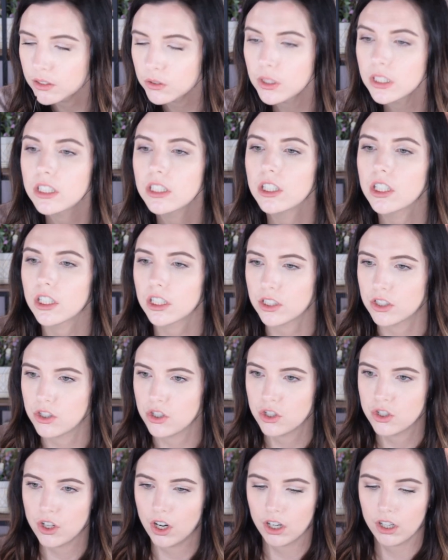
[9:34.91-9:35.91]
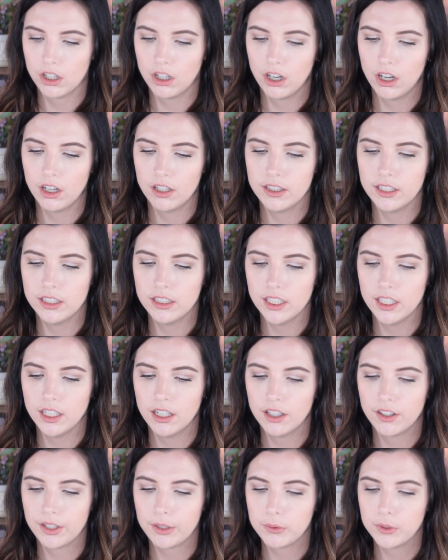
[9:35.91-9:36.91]
This one looks darker than the
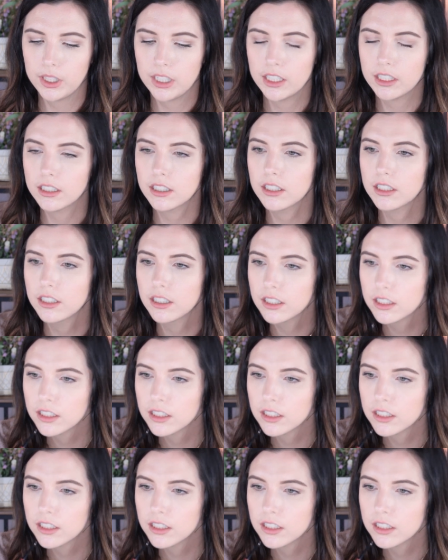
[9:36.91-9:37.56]
other one.